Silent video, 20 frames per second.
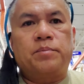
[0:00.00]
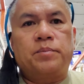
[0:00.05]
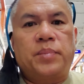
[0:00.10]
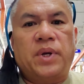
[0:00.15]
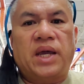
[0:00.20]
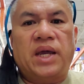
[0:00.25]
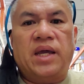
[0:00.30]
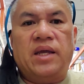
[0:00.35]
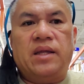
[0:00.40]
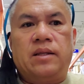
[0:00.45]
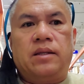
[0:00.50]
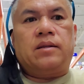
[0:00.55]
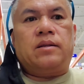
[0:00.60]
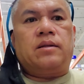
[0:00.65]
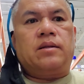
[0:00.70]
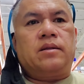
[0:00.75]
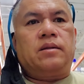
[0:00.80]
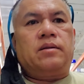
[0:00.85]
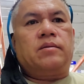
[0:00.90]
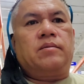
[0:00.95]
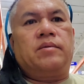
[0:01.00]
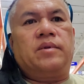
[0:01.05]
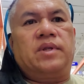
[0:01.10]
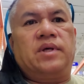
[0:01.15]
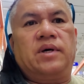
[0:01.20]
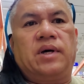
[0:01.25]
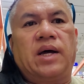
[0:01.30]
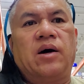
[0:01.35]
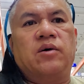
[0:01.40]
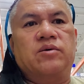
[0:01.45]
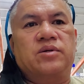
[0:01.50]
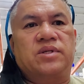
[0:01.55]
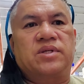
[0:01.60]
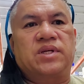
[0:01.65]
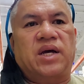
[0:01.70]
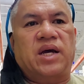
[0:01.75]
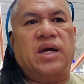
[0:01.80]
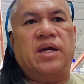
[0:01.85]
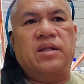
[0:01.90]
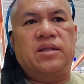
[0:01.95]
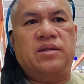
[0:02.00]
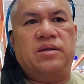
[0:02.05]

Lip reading: paint the outside,